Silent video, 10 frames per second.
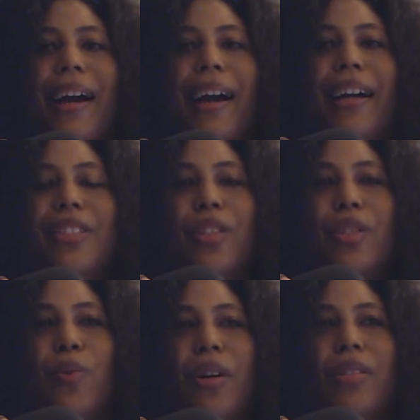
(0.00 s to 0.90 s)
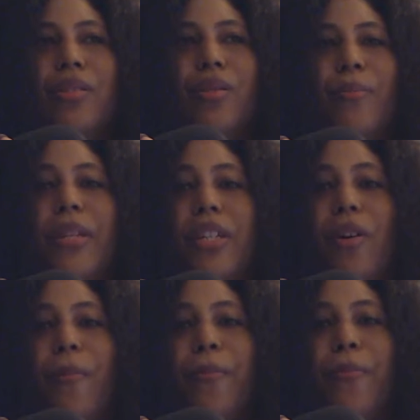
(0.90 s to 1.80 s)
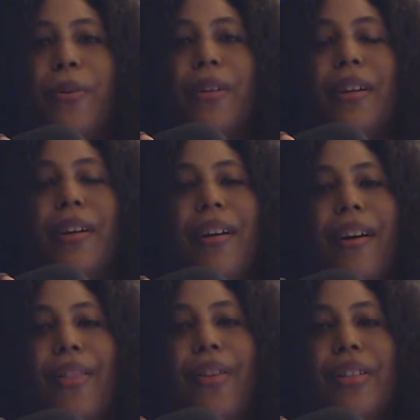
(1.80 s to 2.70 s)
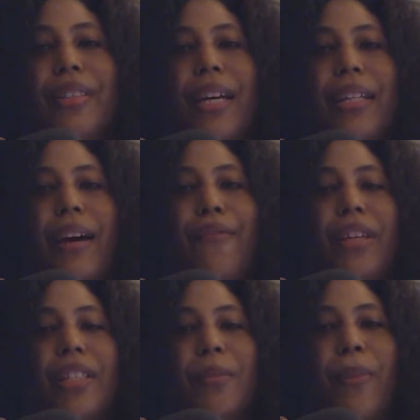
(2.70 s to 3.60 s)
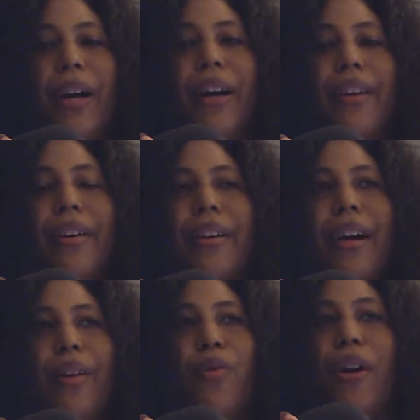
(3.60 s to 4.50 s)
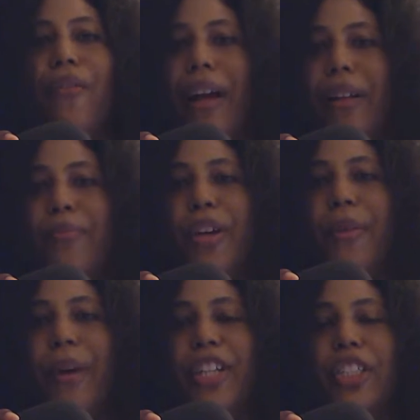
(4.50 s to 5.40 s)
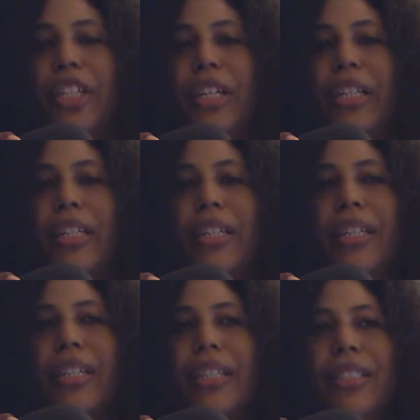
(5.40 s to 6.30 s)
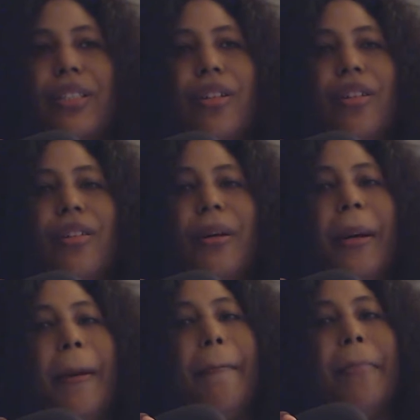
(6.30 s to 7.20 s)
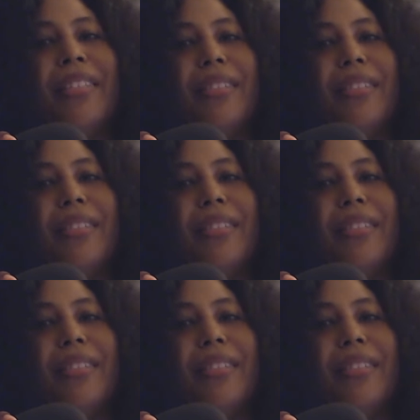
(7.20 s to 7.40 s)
I just want to big up others that have inspired, who have helped me on my journey. So Miss